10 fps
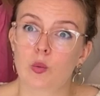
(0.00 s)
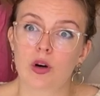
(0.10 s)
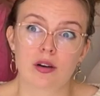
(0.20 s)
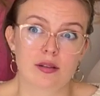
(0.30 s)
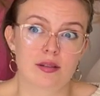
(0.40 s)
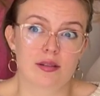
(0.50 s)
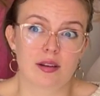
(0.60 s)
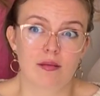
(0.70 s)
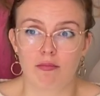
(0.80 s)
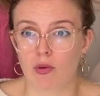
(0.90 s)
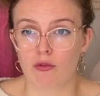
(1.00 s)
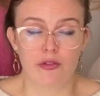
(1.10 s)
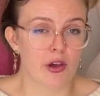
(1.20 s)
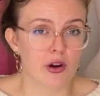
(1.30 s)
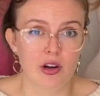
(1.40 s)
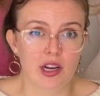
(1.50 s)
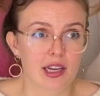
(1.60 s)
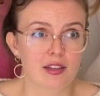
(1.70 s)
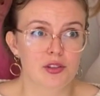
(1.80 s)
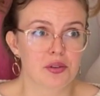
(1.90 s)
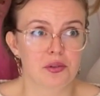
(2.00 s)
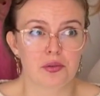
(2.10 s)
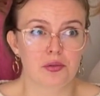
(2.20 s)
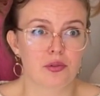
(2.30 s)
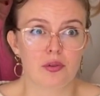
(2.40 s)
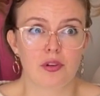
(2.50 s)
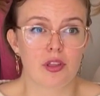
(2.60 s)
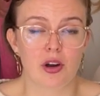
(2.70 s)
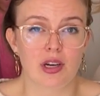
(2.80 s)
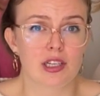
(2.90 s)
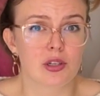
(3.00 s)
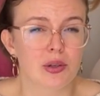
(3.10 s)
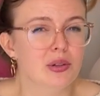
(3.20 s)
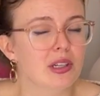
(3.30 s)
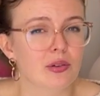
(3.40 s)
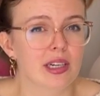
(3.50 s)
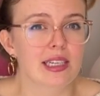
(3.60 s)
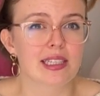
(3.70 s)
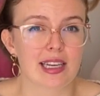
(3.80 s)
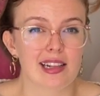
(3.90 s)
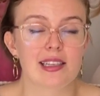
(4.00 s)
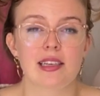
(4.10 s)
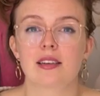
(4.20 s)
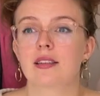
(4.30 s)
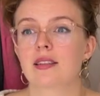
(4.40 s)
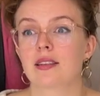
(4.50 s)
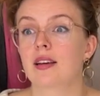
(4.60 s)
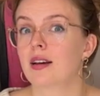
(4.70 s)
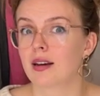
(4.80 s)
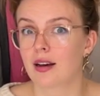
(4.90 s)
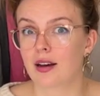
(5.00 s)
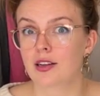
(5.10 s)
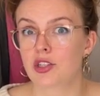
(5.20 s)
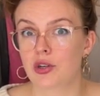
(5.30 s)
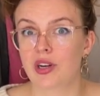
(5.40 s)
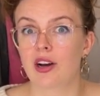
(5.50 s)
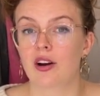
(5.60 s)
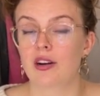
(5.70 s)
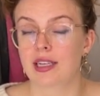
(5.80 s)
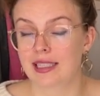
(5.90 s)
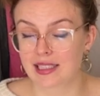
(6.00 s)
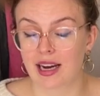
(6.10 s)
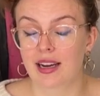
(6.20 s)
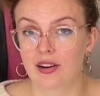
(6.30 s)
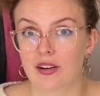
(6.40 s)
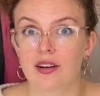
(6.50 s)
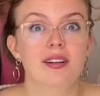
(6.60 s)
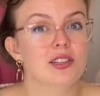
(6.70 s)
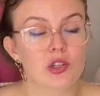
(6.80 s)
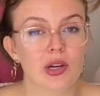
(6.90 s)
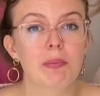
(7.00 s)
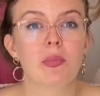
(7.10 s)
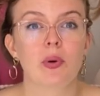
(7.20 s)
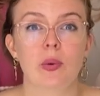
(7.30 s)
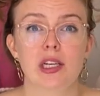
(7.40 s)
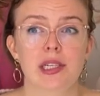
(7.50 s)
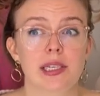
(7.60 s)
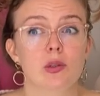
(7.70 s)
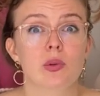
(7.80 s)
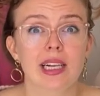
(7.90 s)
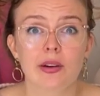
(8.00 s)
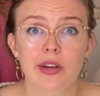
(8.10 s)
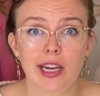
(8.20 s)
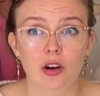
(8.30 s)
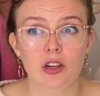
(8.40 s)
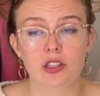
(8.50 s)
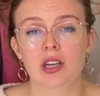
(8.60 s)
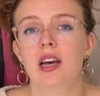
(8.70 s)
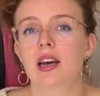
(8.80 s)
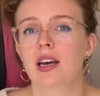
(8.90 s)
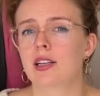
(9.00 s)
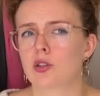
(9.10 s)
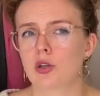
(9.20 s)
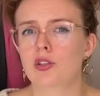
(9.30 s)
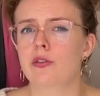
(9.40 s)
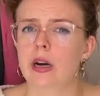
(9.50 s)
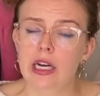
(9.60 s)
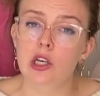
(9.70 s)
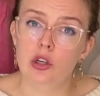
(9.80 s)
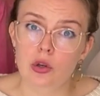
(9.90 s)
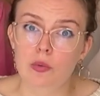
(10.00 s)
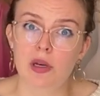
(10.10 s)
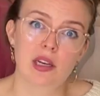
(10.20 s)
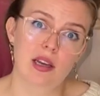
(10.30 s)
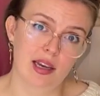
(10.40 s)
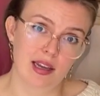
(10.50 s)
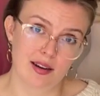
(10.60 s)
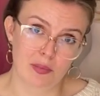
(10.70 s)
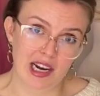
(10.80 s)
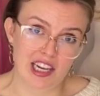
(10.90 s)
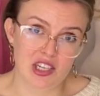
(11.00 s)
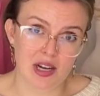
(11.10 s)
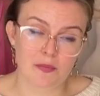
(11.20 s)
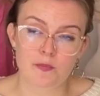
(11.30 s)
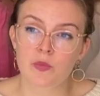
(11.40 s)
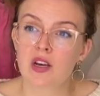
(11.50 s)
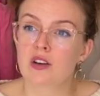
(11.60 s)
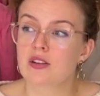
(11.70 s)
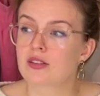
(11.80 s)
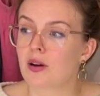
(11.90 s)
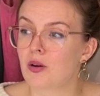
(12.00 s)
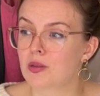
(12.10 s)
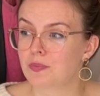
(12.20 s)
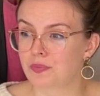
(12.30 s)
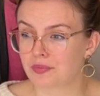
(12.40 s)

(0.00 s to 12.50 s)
was 30 to 32 degrees Celsius during our entire trip, which is really hot. It's also very humid in Malaysia. So